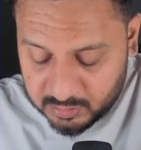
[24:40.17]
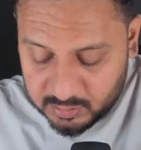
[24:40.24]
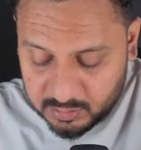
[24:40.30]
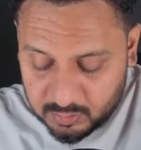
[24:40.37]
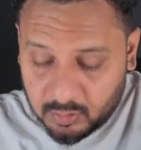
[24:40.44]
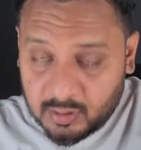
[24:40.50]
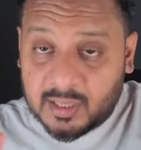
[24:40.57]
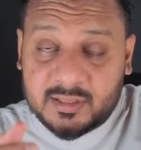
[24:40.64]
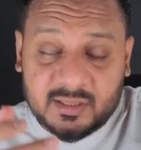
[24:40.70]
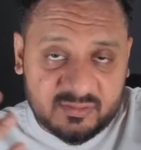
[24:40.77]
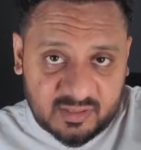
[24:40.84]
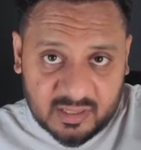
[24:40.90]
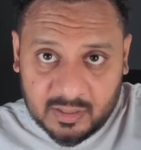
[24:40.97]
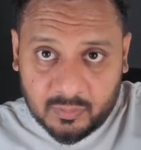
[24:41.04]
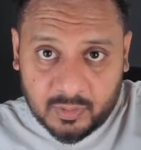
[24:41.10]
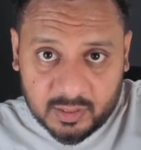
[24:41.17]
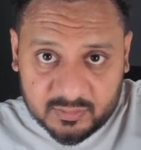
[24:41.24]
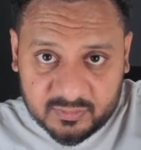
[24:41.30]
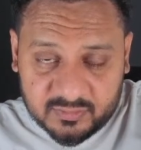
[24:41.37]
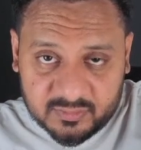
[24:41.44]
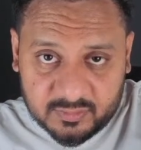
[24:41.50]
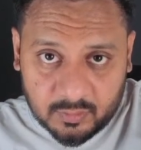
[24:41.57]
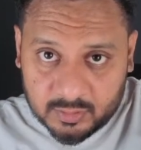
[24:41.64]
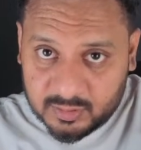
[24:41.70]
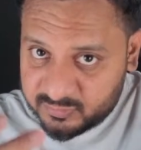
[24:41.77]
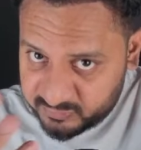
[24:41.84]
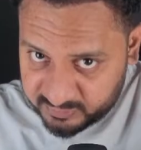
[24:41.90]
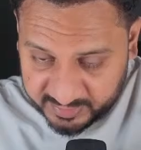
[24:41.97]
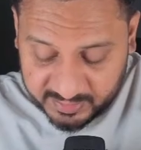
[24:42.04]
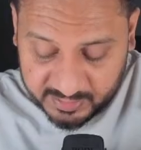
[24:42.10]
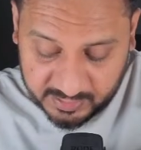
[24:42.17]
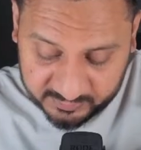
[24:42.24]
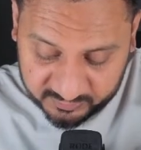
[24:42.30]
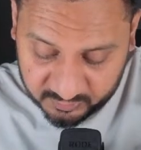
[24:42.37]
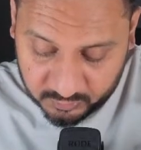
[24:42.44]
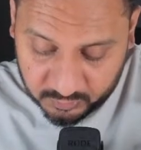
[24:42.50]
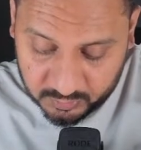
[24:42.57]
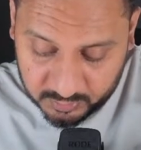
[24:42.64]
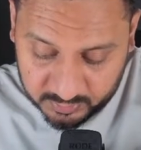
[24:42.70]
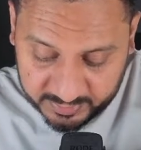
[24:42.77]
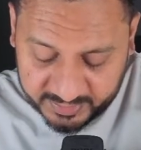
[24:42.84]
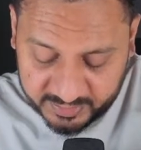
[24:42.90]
or others around us, or the society as a whole, right?